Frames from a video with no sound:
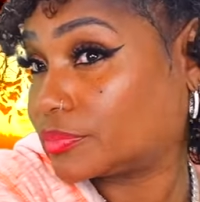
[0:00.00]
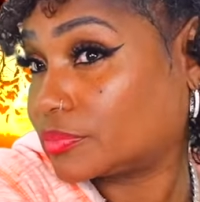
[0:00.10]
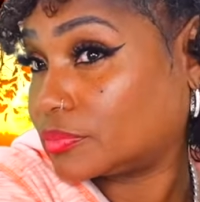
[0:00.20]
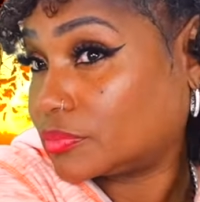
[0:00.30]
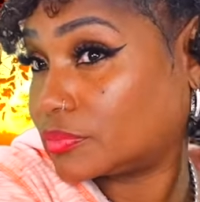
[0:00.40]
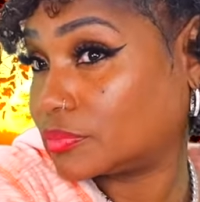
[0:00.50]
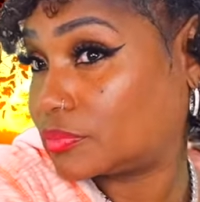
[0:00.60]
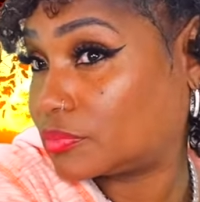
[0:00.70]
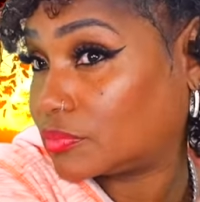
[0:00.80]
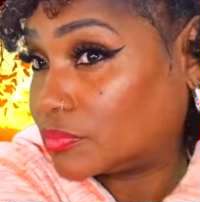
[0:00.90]

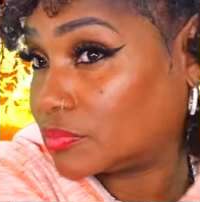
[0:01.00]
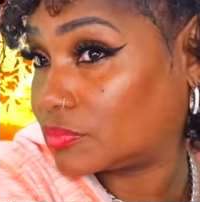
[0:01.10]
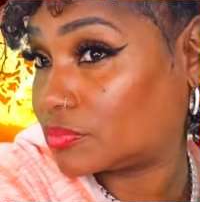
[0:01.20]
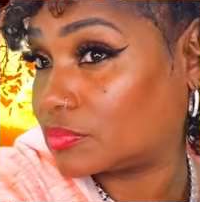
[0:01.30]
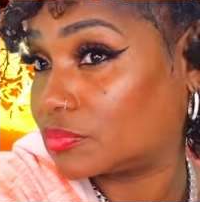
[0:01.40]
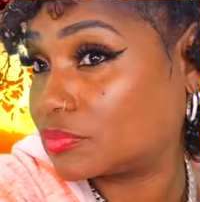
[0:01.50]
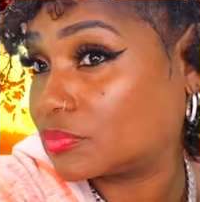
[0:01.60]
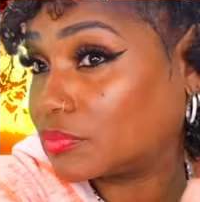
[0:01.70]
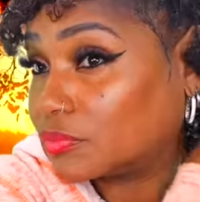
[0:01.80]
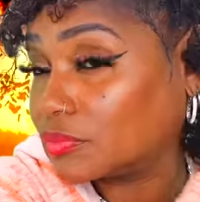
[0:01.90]

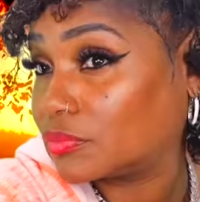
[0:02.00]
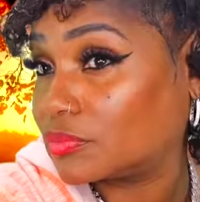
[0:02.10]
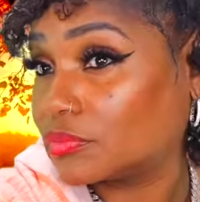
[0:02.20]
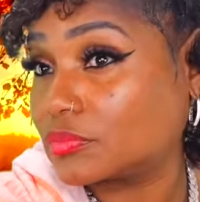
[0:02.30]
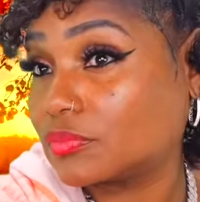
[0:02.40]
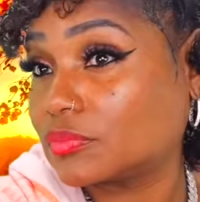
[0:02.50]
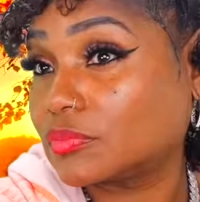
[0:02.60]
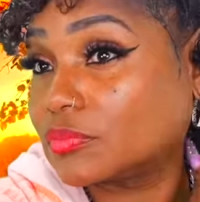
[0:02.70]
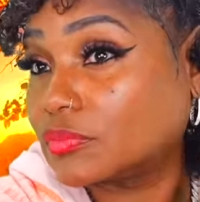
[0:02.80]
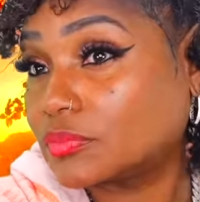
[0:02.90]

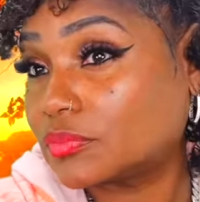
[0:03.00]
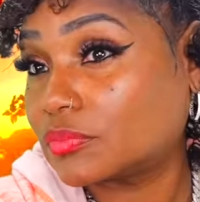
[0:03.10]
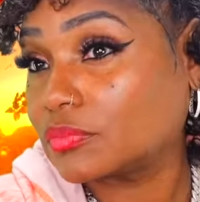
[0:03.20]
[no speech]